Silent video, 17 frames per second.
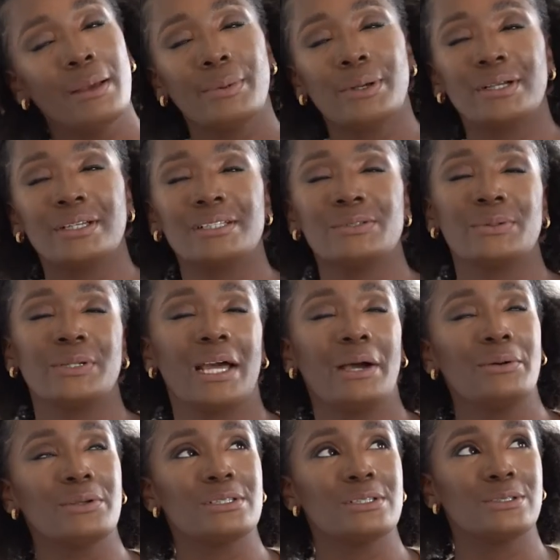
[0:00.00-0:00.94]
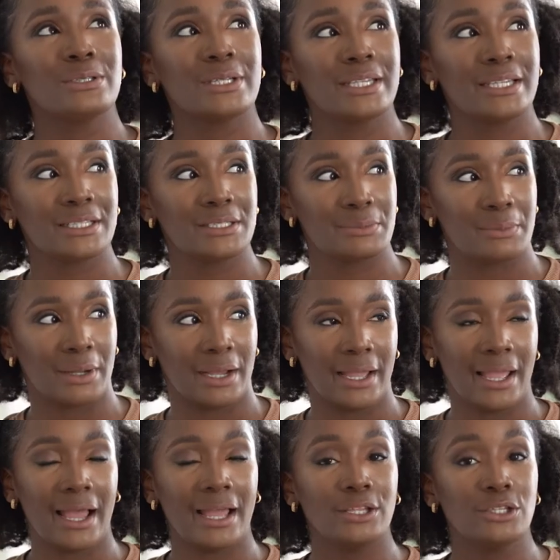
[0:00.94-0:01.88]
Because when I was looking to
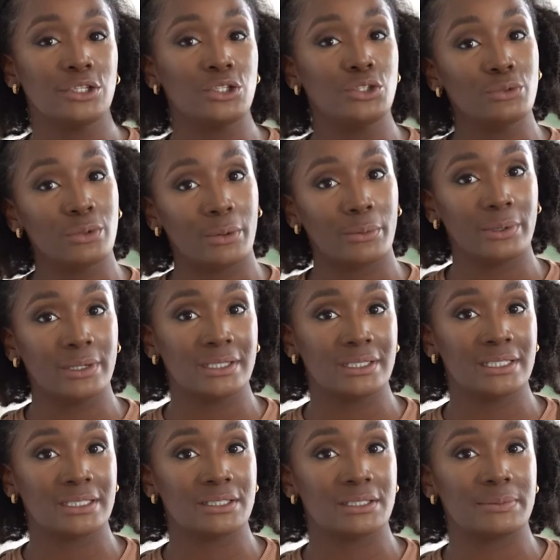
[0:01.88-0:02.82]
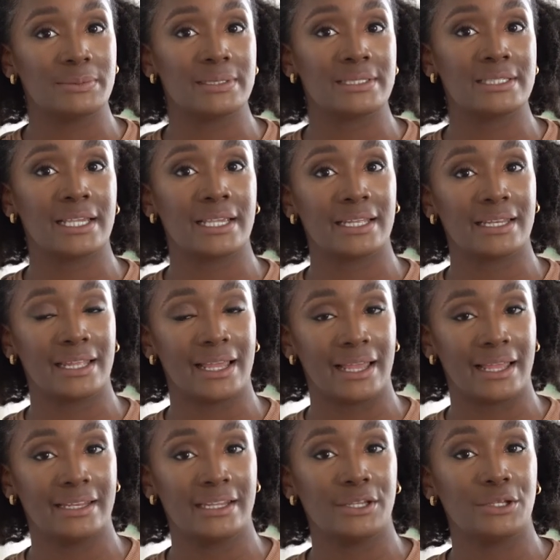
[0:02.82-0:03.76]
buy, I knew I wanted it to be
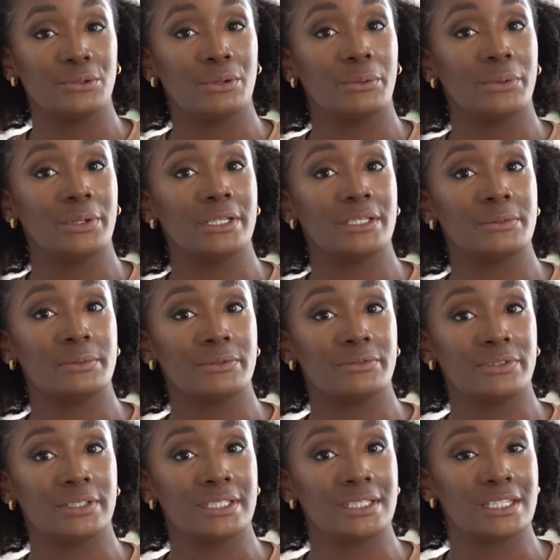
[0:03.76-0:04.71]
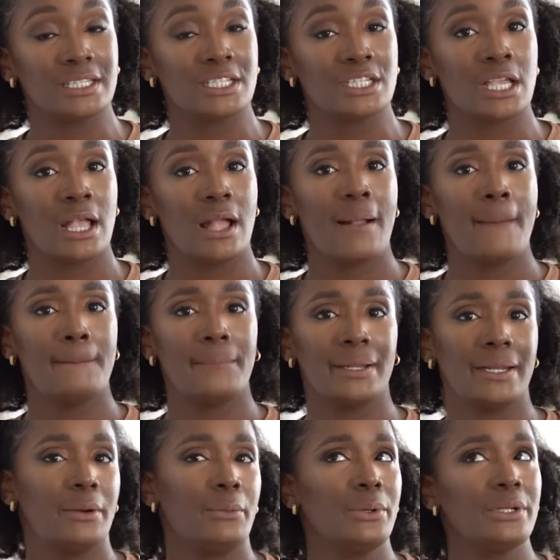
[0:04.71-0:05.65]
secondhand. I knew I wanted it to be vintage,
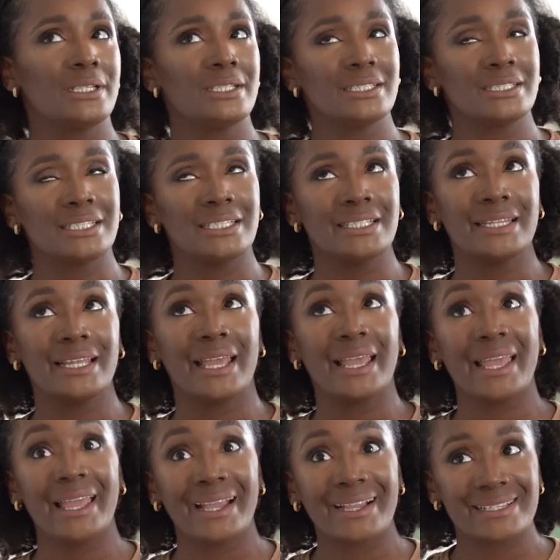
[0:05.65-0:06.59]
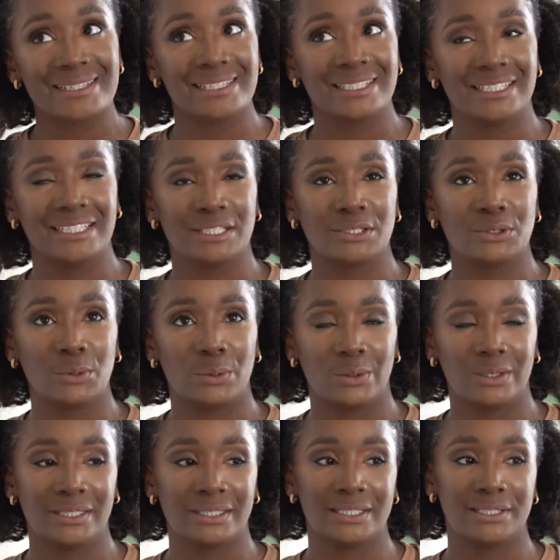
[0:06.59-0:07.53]
but I wanted it in excellent
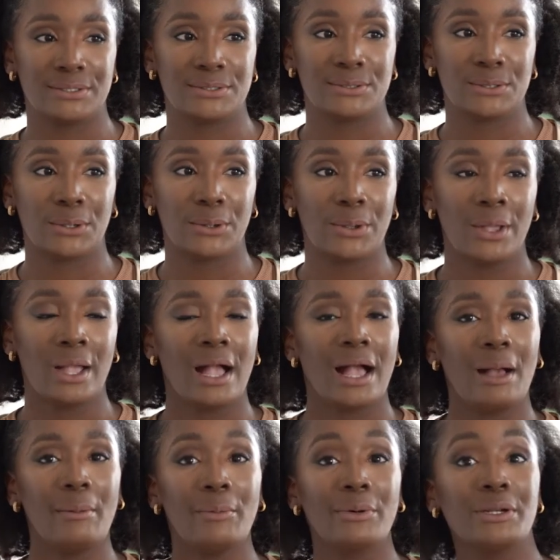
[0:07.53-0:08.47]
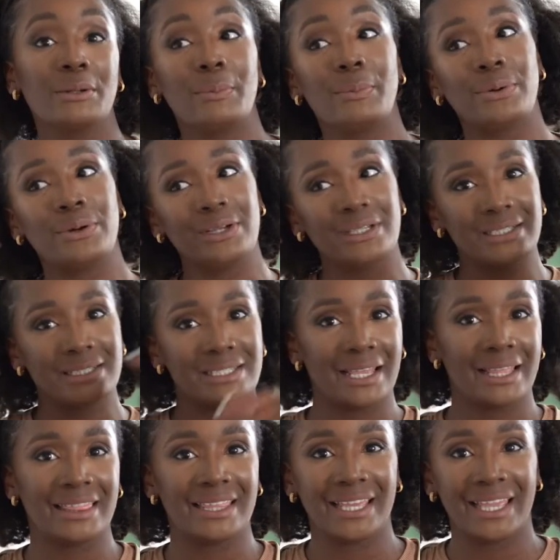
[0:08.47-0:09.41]
quality. So I'm gonna put
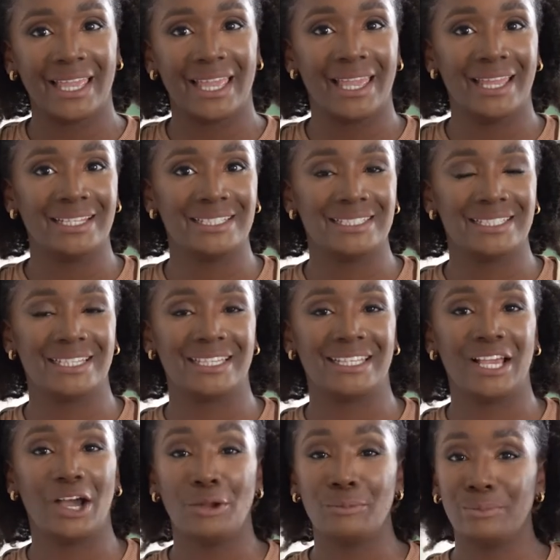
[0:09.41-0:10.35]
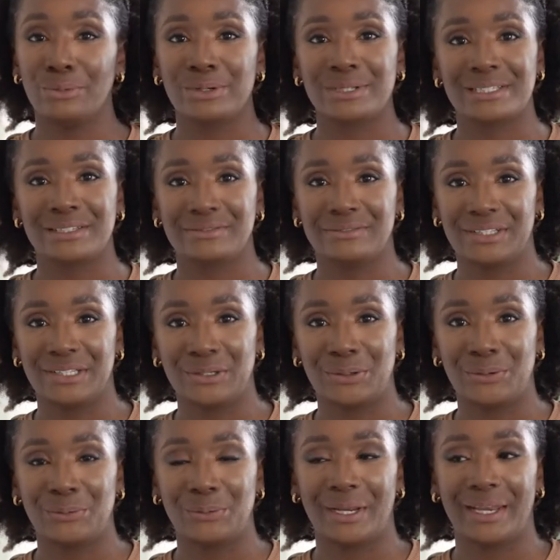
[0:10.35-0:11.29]
at the end the unboxing
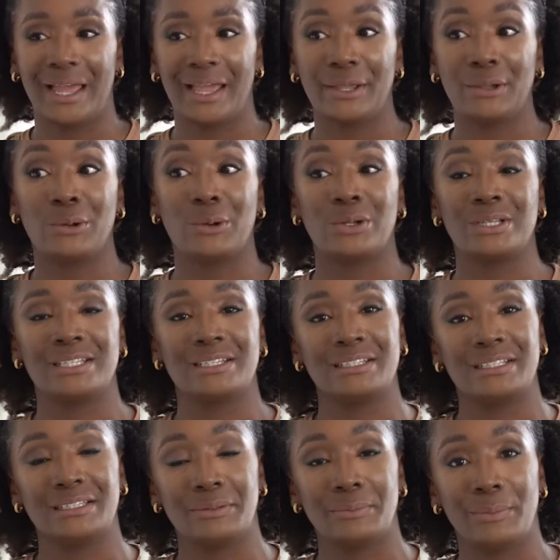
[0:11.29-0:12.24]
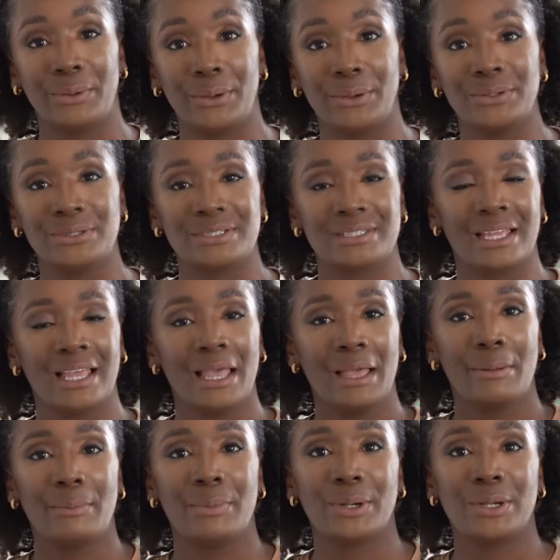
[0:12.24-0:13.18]
video when I got it in the post,
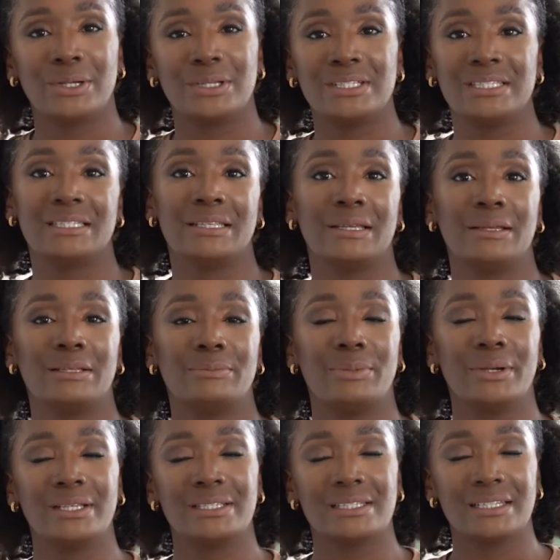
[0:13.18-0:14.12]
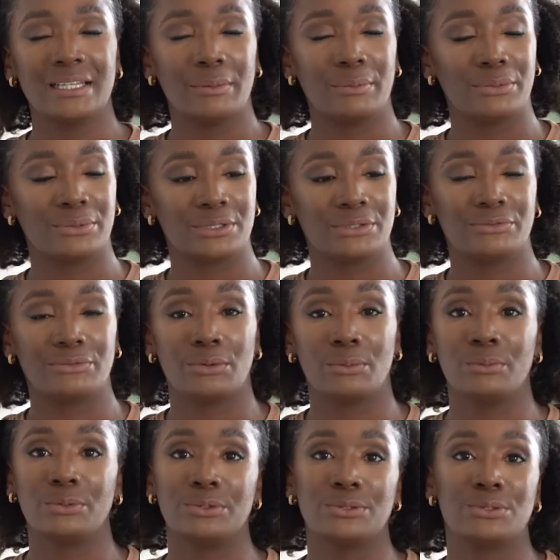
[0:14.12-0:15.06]
because the person I bought it
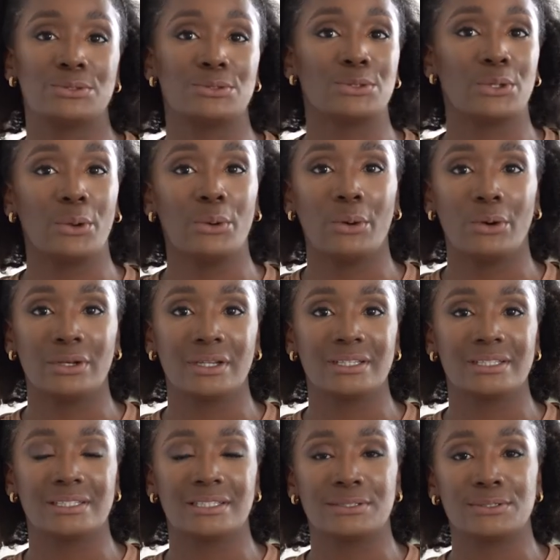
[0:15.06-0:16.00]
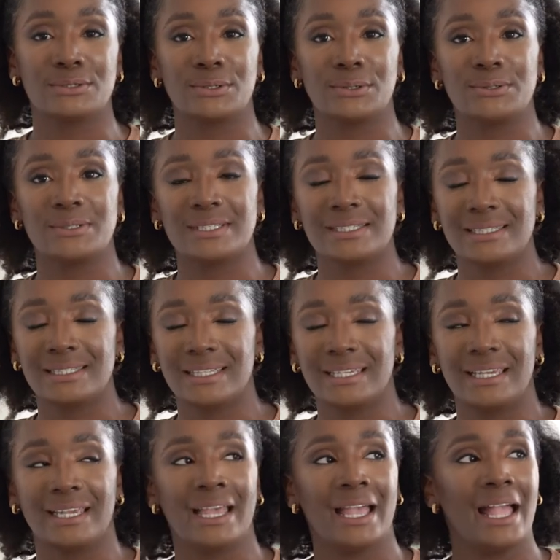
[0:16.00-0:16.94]
from was so honest and so
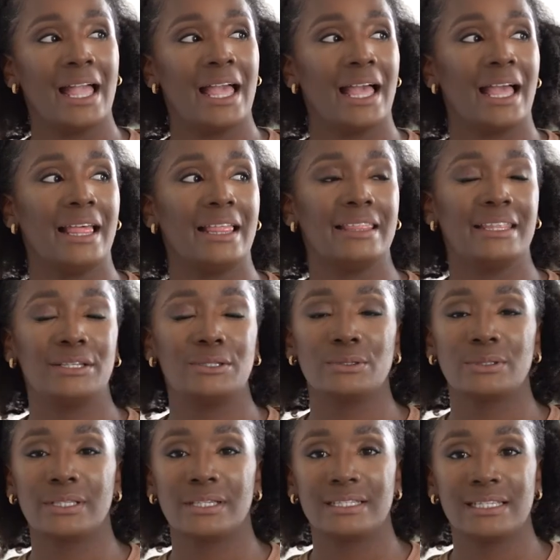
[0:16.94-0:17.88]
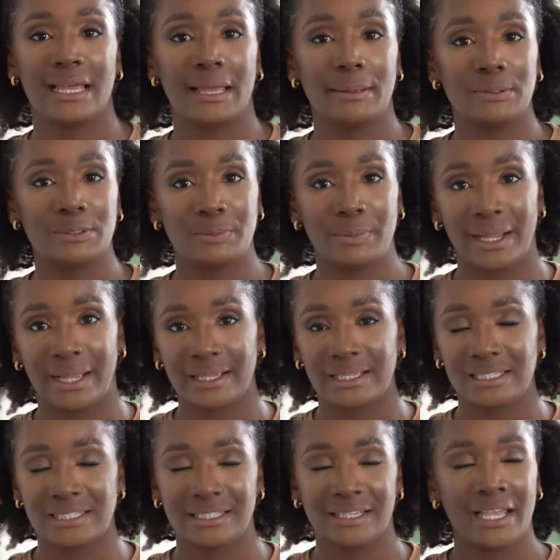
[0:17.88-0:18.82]
sincere, and they took their time to
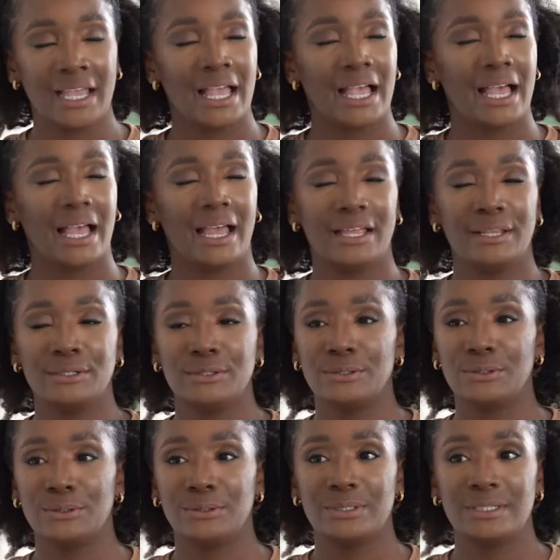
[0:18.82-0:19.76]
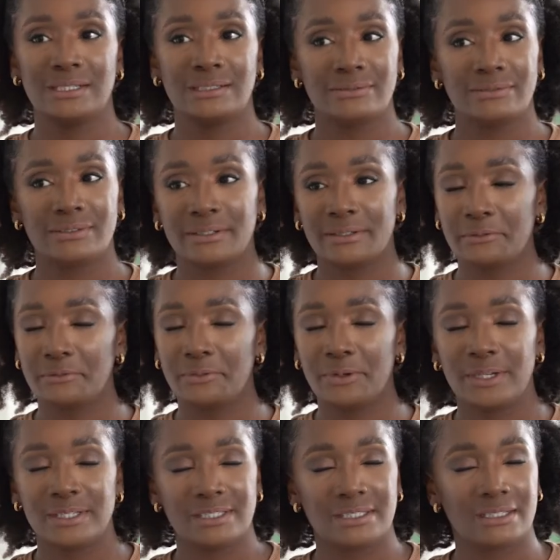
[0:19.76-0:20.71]
package it and to deliver it
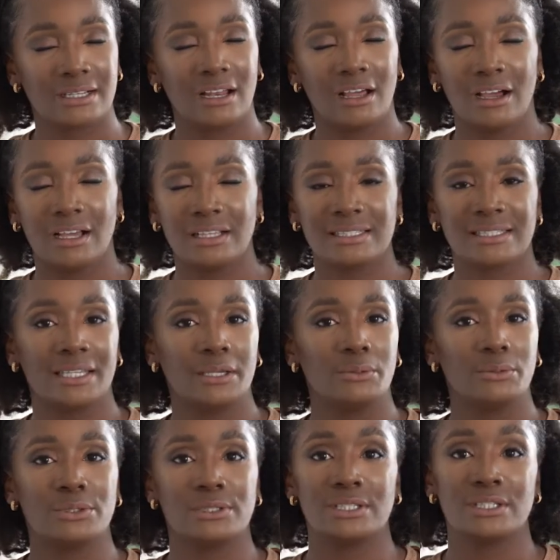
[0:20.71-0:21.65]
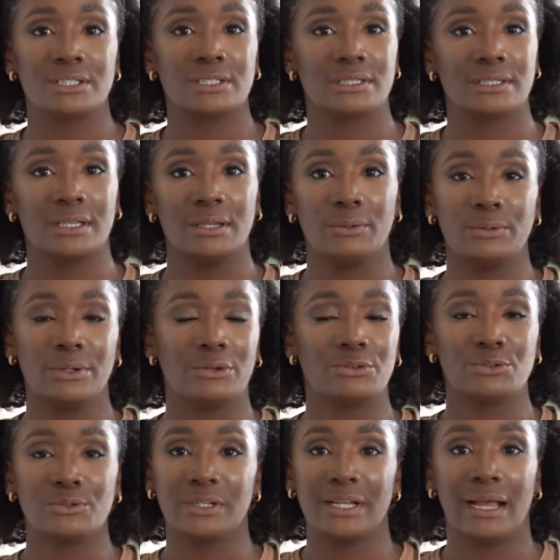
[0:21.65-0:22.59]
first class. I
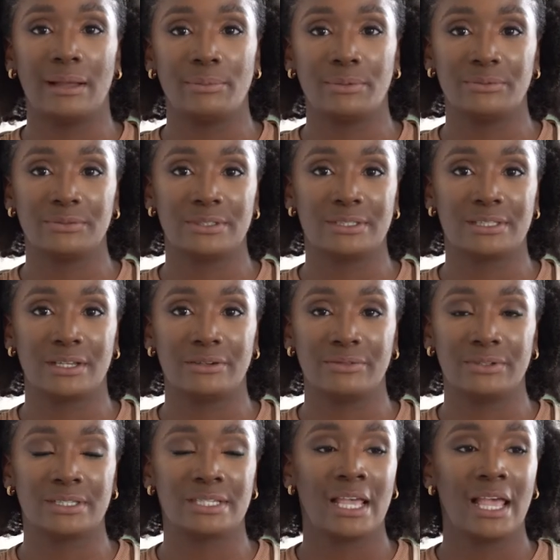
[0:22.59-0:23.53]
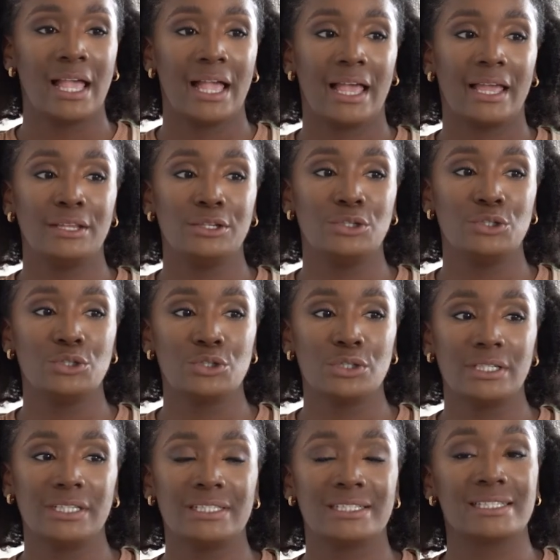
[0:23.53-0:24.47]
was really happy with the service. And
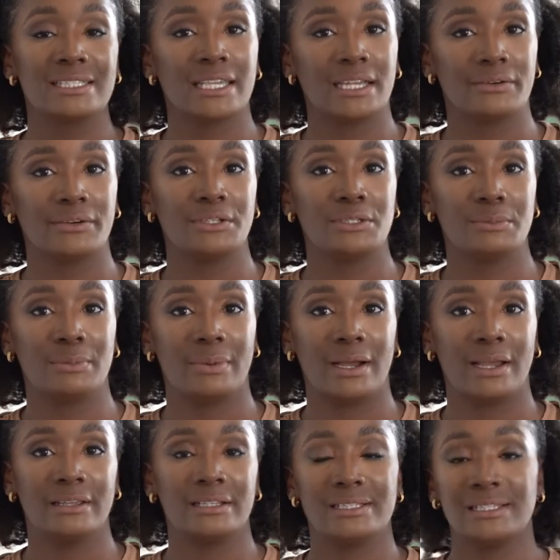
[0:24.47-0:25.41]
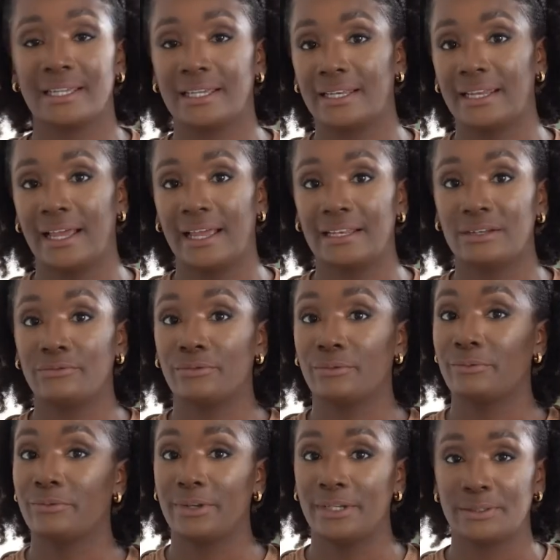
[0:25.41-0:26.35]
usually it's scary to buy secondhand
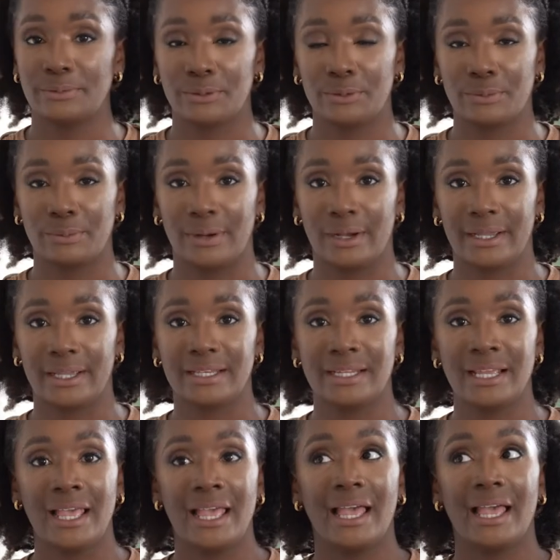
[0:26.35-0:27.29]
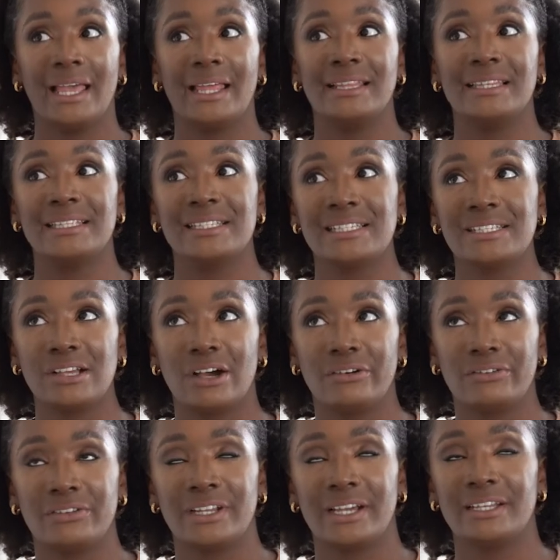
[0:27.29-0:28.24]
from Facebook Market, and this is
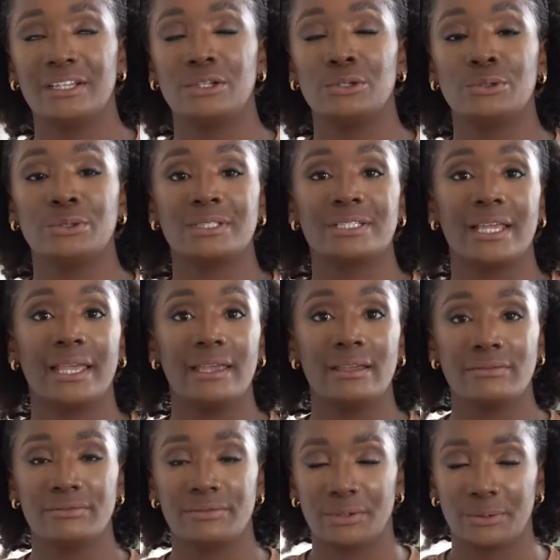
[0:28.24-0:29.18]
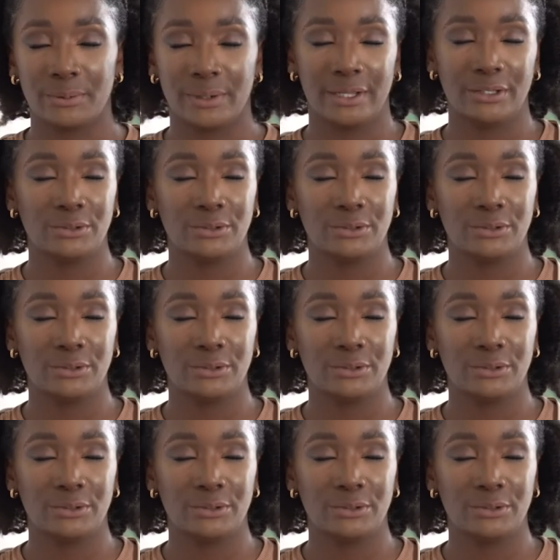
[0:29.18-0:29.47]
after I'd looked everywhere.